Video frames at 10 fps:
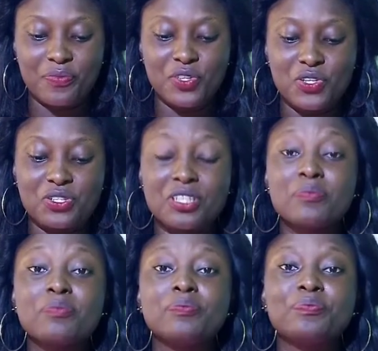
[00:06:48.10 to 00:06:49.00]
Using
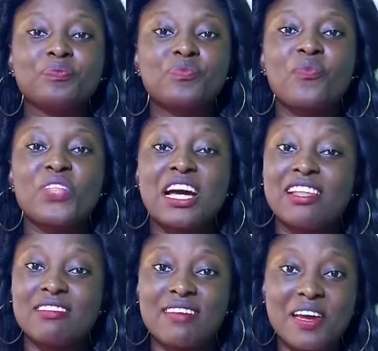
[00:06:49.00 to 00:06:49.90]

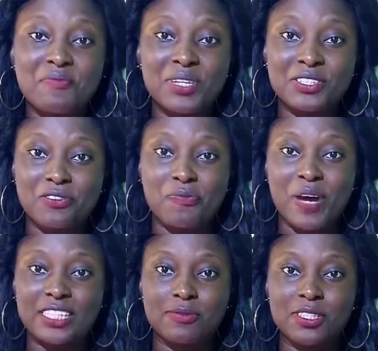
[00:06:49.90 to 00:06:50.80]
calendar in place of
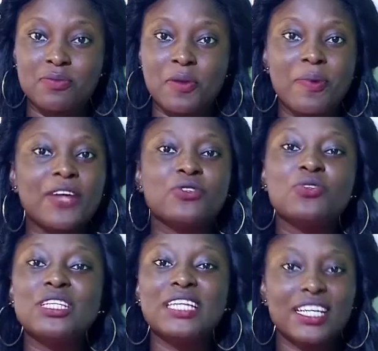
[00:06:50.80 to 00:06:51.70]
parchment paper, you
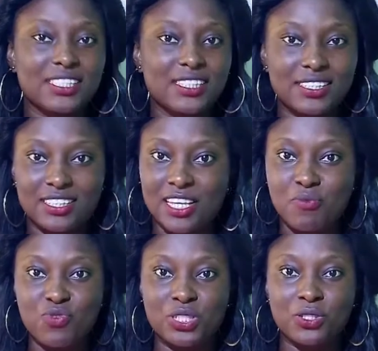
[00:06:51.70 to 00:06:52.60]
get the same
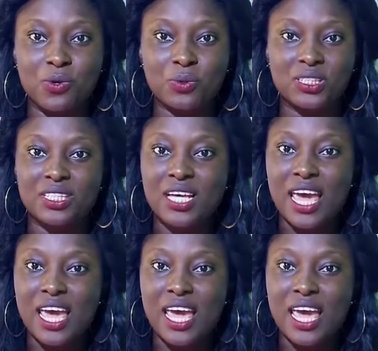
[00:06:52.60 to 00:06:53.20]
results.